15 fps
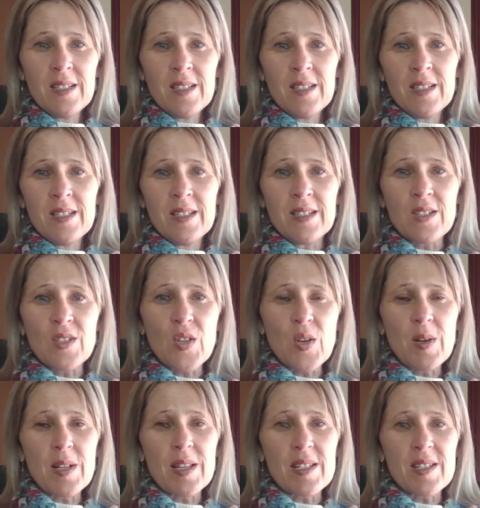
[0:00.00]
And so
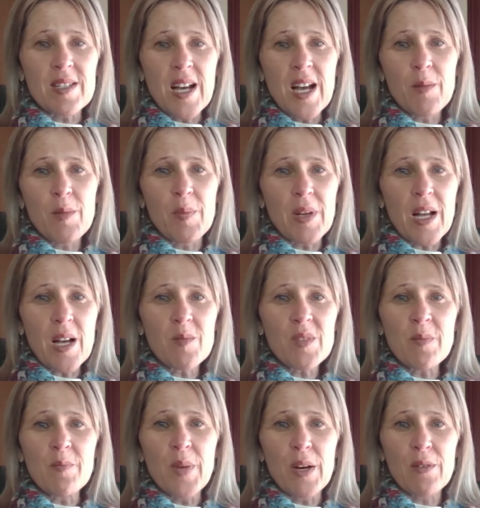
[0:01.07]
at this time it becomes
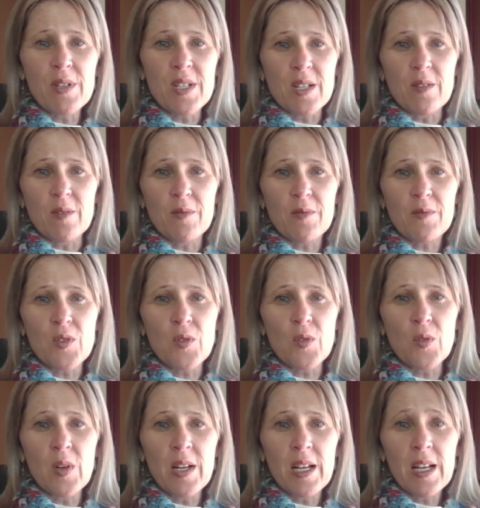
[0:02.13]
imperative to,
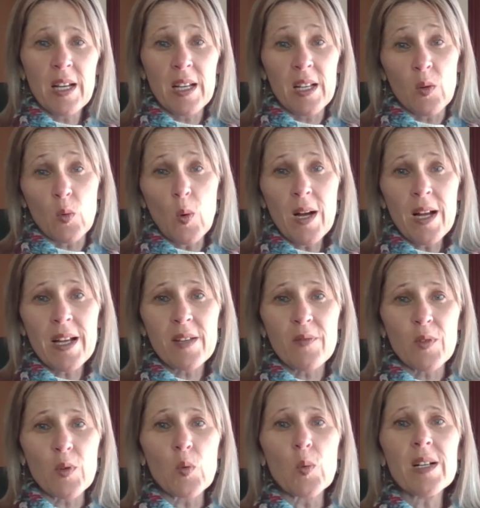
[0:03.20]
in a way, if you
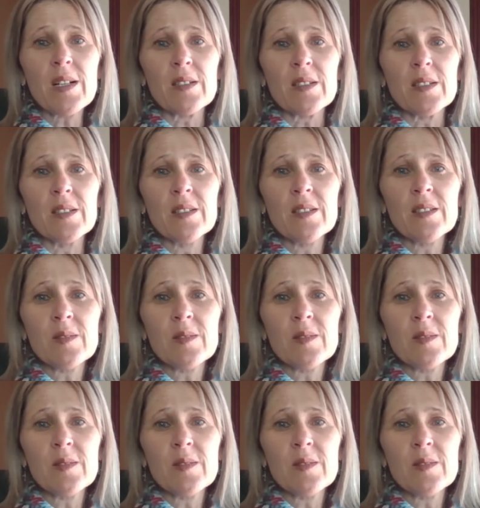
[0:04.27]
will,